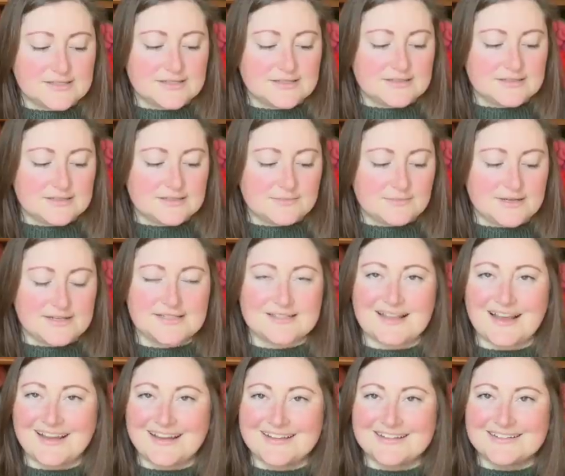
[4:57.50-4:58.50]
into my
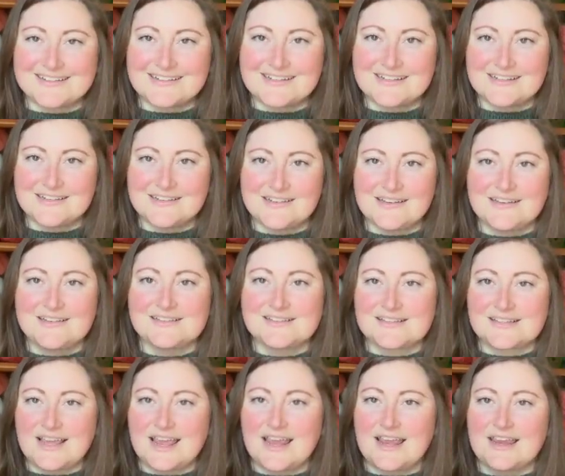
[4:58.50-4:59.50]
second
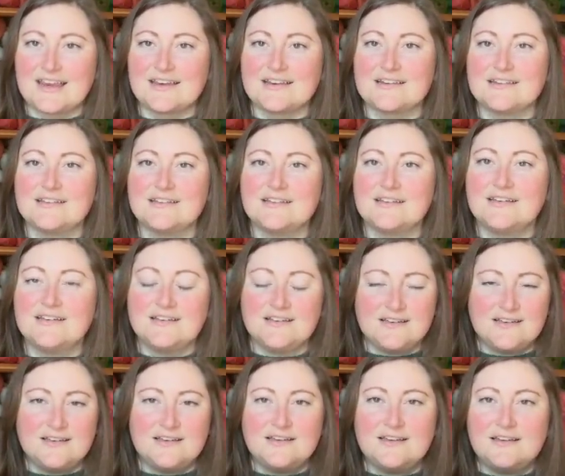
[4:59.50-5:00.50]
skein.
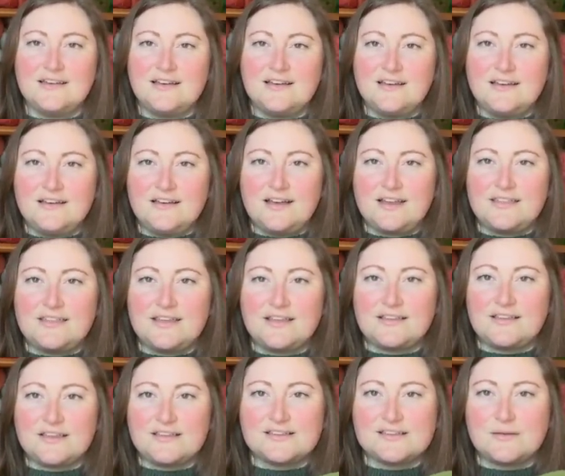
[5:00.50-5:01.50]
I think
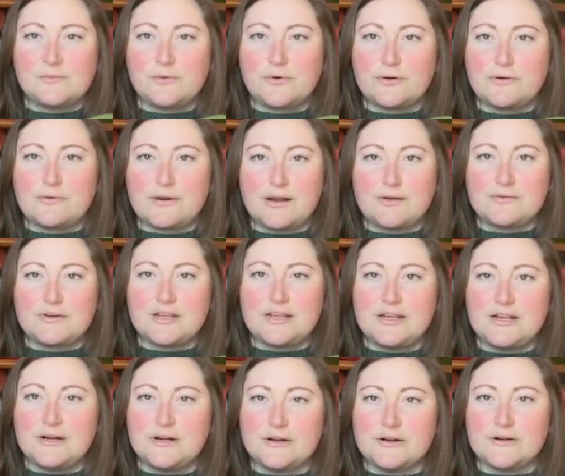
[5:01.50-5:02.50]
like somewhere around
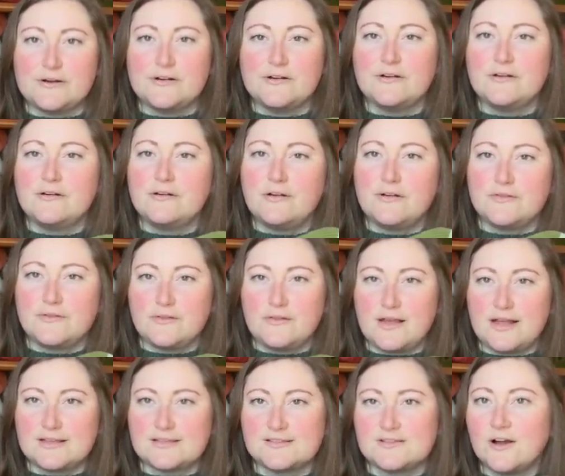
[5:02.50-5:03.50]
here on the
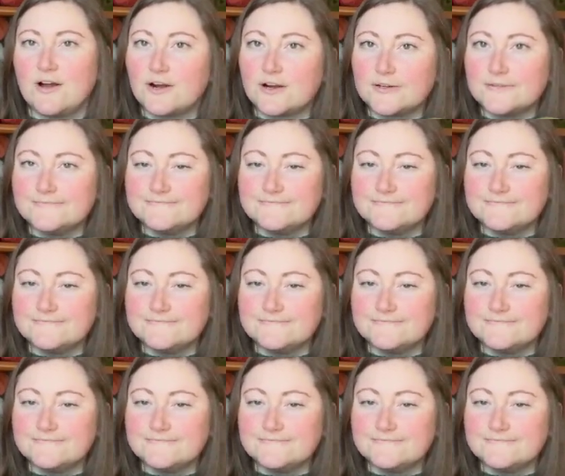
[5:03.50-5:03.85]
last sock.